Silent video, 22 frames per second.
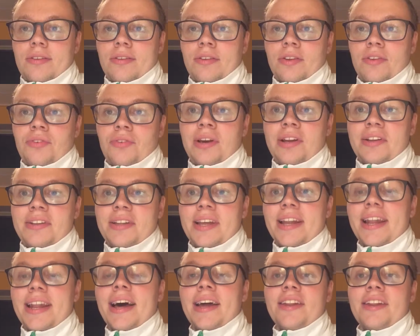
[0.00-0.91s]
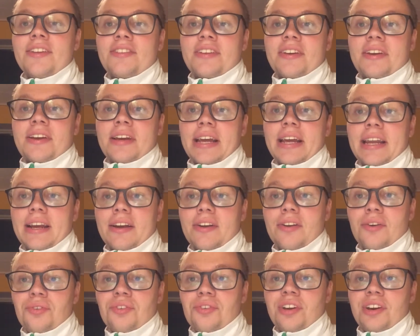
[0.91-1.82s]
So the trade deadline is getting
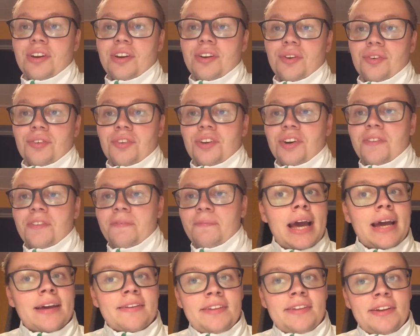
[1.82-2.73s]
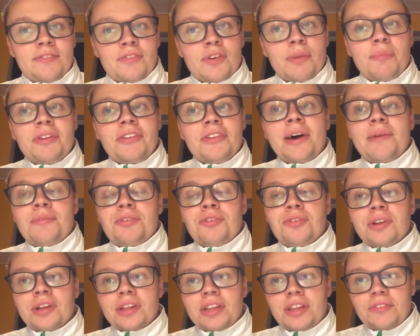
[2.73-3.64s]
closer and closer. Actually, from the time
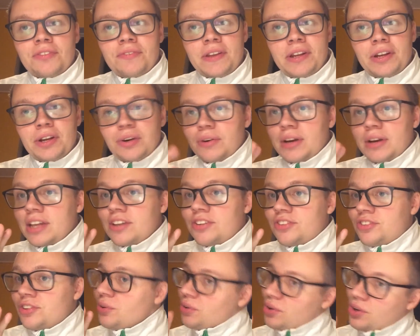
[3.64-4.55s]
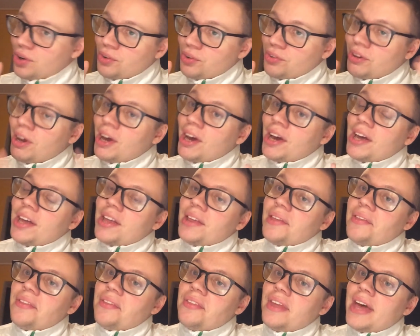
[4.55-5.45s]
shooting this video, it's so close
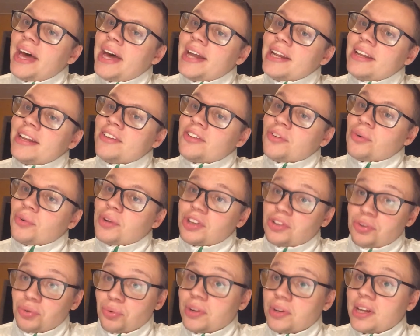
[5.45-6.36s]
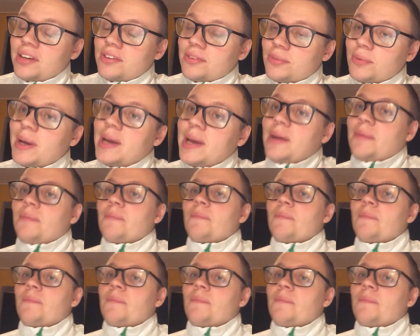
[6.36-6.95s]
that it's only 2 days away.